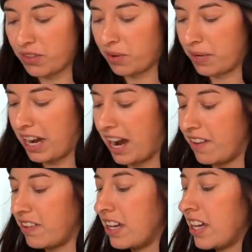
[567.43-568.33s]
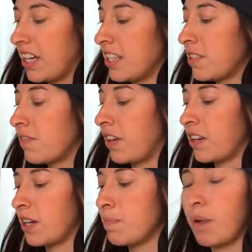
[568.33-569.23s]
that we have. It is
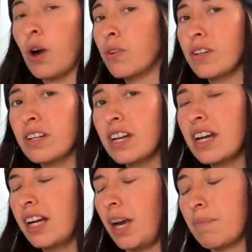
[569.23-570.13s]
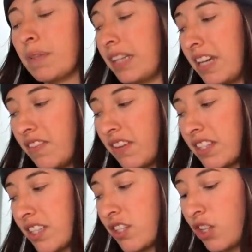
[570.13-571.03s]
very potent. I believe
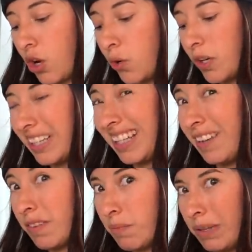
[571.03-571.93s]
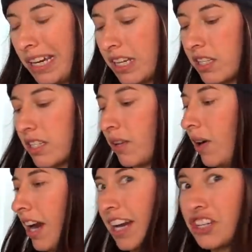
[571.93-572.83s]
it's a zone 11 plant, so
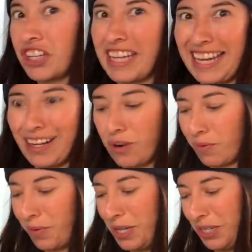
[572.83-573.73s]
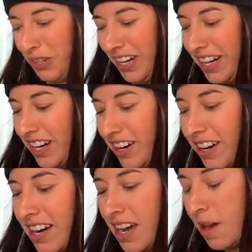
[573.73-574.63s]
I actually can't overwinter it here.
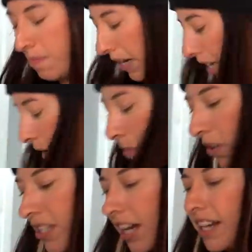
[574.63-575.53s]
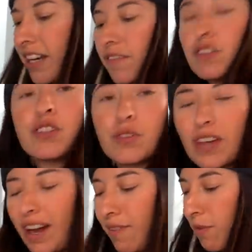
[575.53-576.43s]
My neighbor is kind enough to do
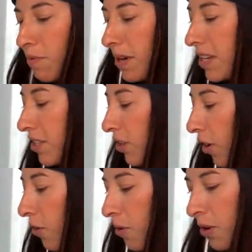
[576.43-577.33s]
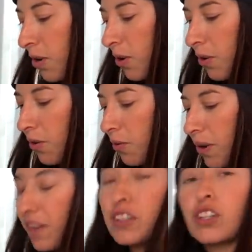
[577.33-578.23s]
that for me, so
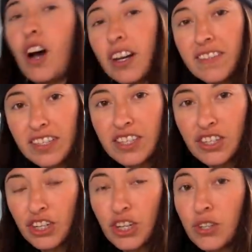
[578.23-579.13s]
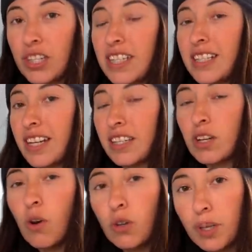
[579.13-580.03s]
we have a lot of this to use. It doesn't
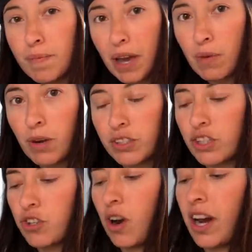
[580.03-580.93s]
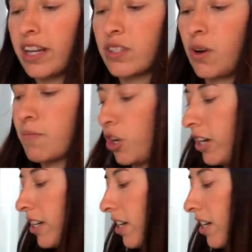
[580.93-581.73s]
hold up that well to drying, so I'm trying